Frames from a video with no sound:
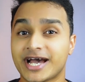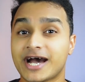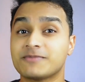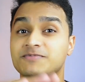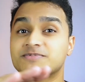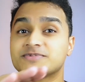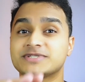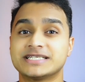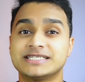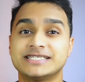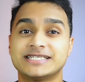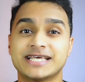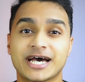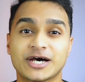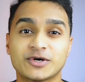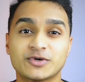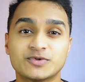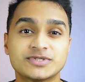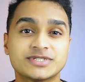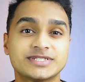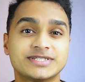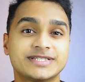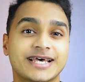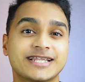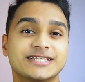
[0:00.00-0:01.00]
ups and
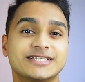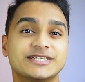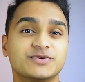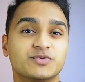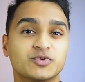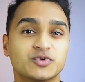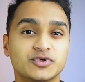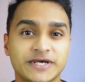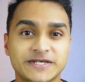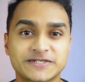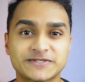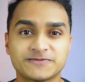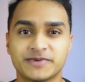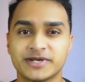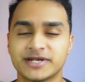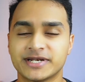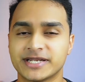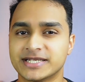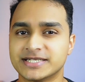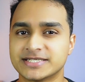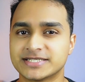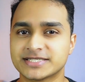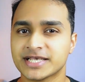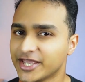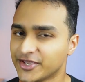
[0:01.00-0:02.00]
downs that you would
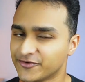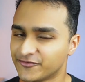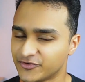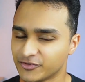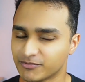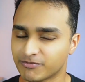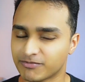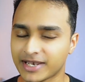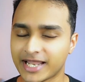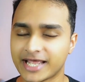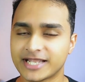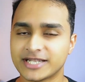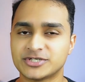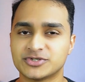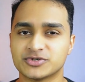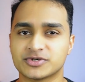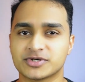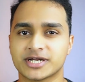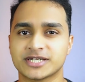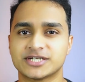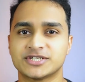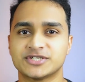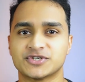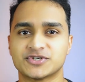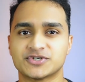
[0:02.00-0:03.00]
experience if you plan to
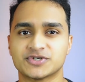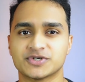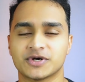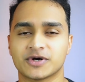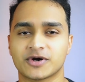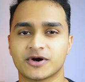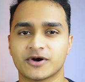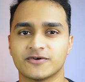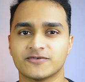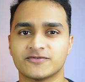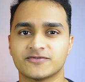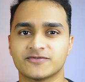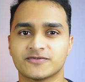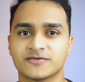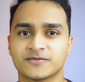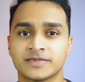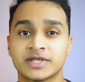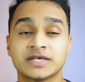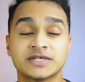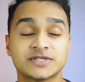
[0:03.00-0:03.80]
cut your sugar off.